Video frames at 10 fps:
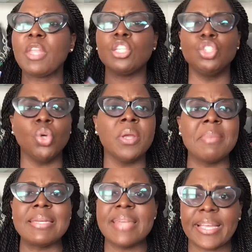join
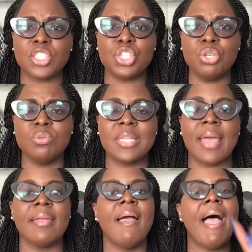me next
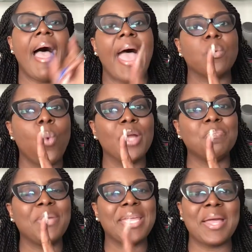Tuesday at 1
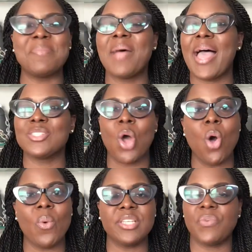p.m. as
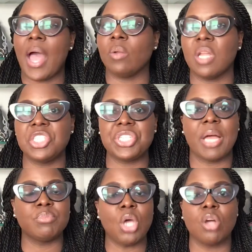always for our
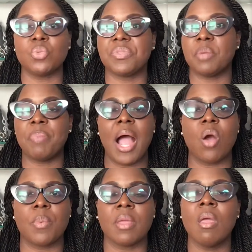lunchtime talks with
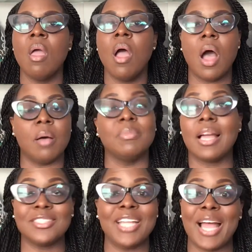empowerment.
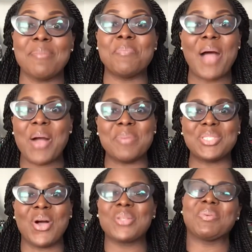Lunchtime Empowerment
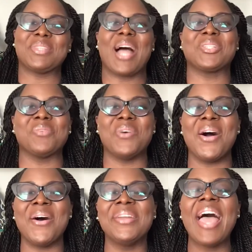Talks with Dr.
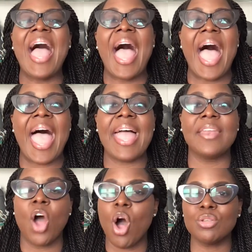Vaughn.
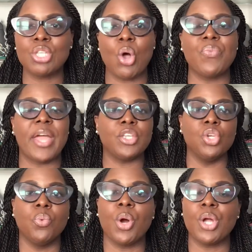And also that you
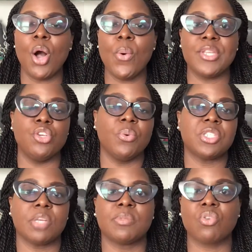will go and you will
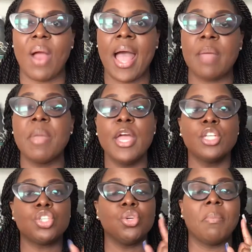subscribe
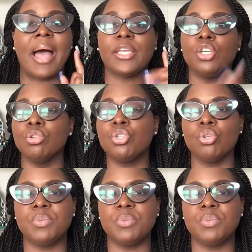to my YouTube